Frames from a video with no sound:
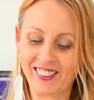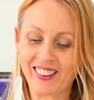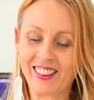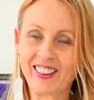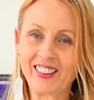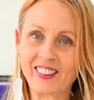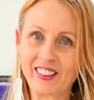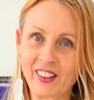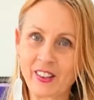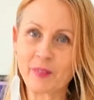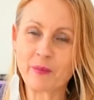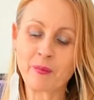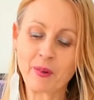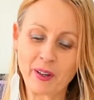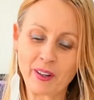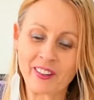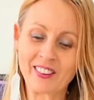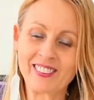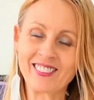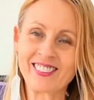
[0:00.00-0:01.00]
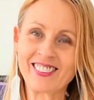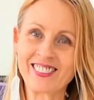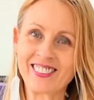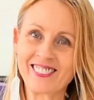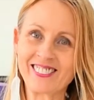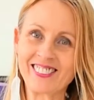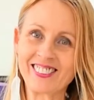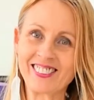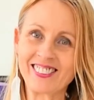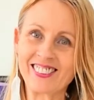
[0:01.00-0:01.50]
And they are both
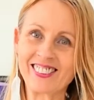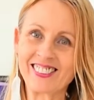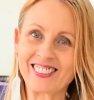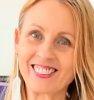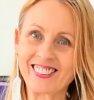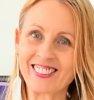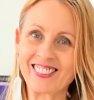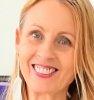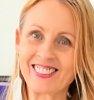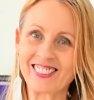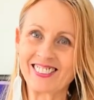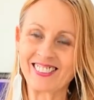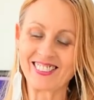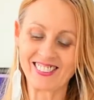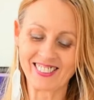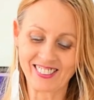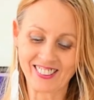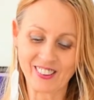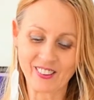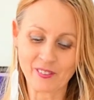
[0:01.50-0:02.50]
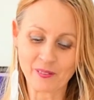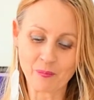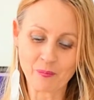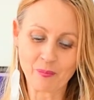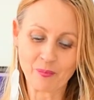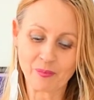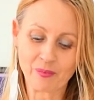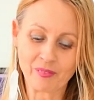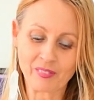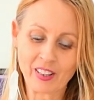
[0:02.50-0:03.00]
really delicious.
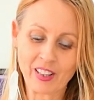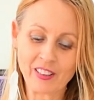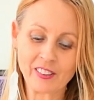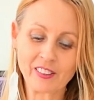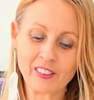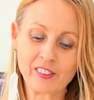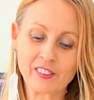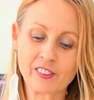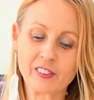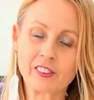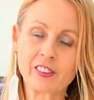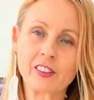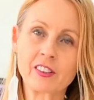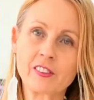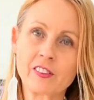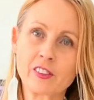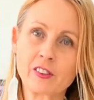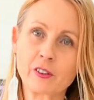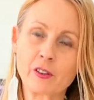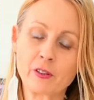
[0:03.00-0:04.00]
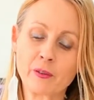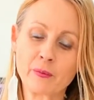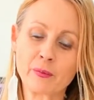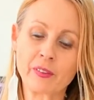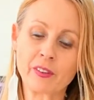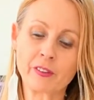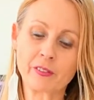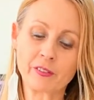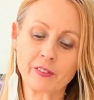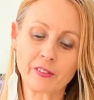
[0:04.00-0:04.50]
And you can store them
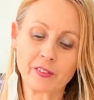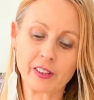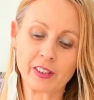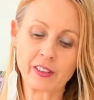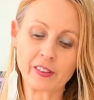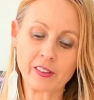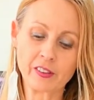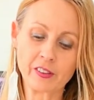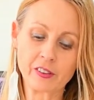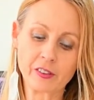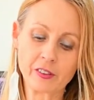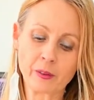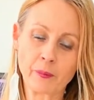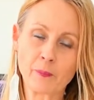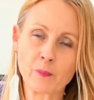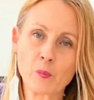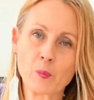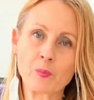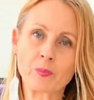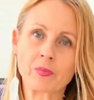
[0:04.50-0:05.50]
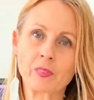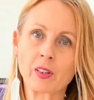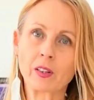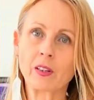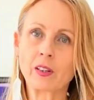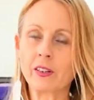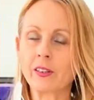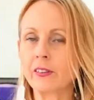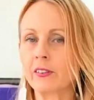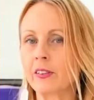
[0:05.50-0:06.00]
in the fridge.
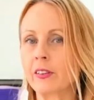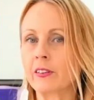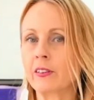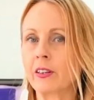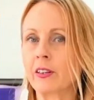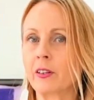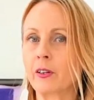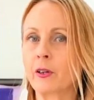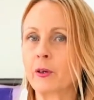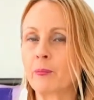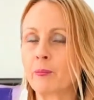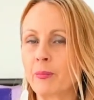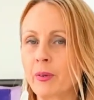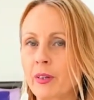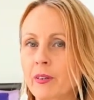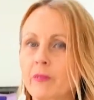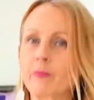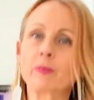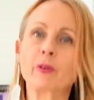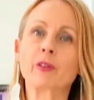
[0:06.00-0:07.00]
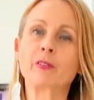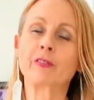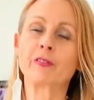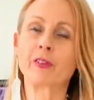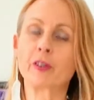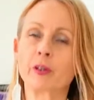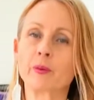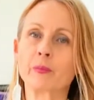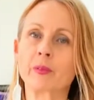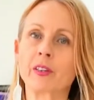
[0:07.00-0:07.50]
Like I said, they go a bit more
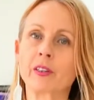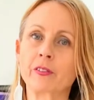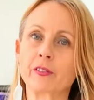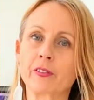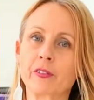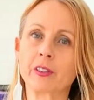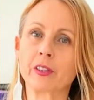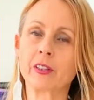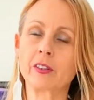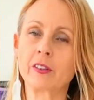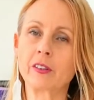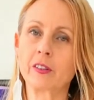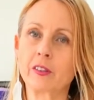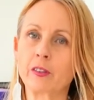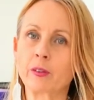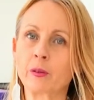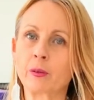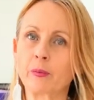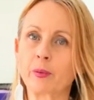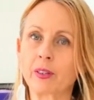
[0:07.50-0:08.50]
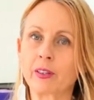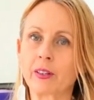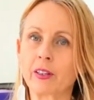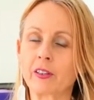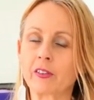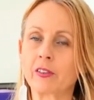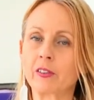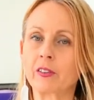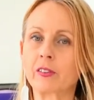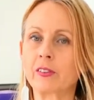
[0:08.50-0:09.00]
firm in the fridge, but
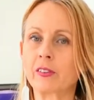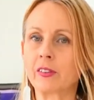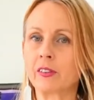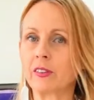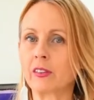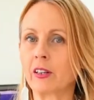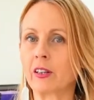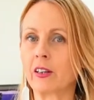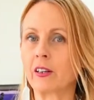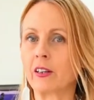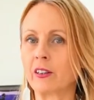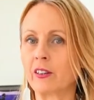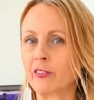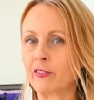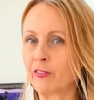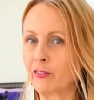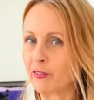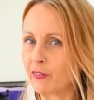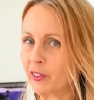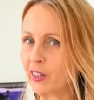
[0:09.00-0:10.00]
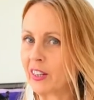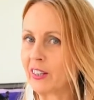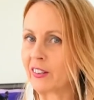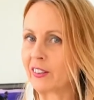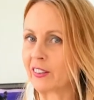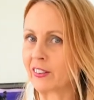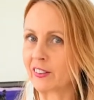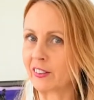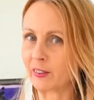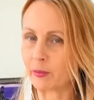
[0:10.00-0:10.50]
they should stay
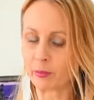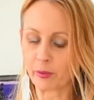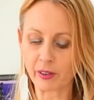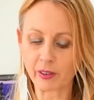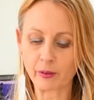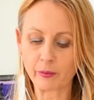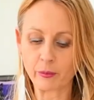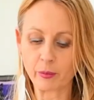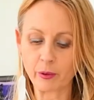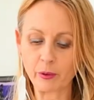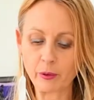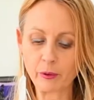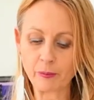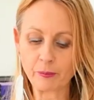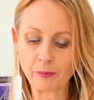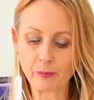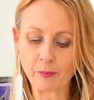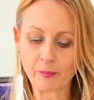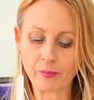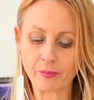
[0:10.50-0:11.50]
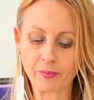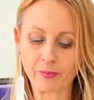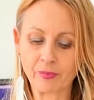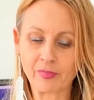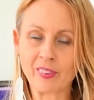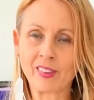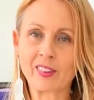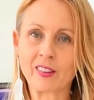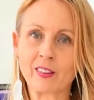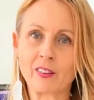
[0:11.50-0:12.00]
fairly spreadable.
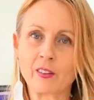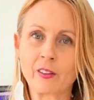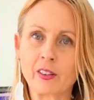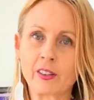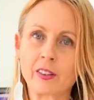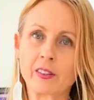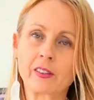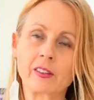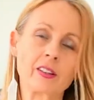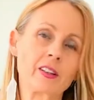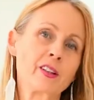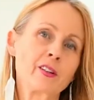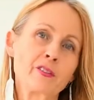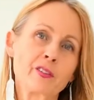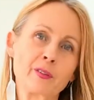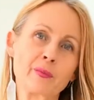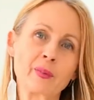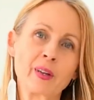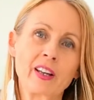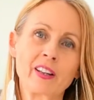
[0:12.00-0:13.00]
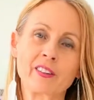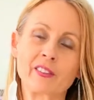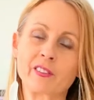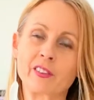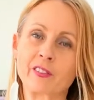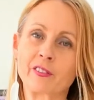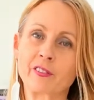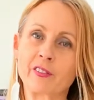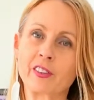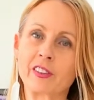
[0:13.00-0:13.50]
Or you can leave them out of
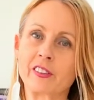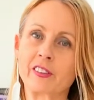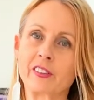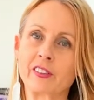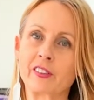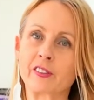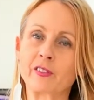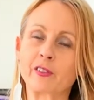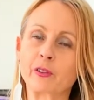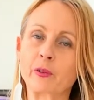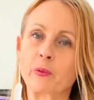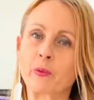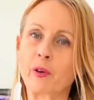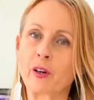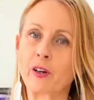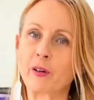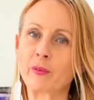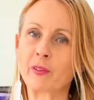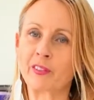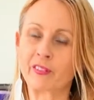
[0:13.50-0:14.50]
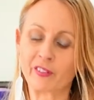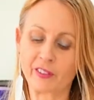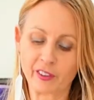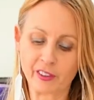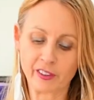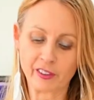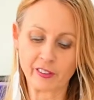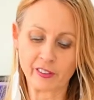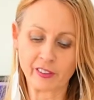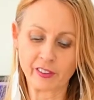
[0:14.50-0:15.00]
the fridge just for a while before
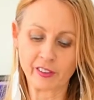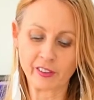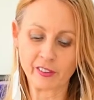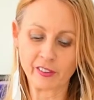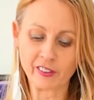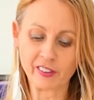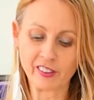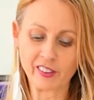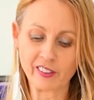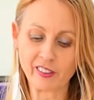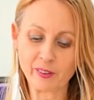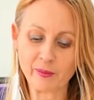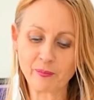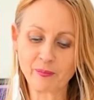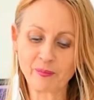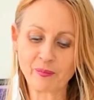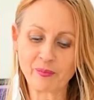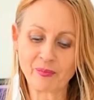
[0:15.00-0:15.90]
you're using them.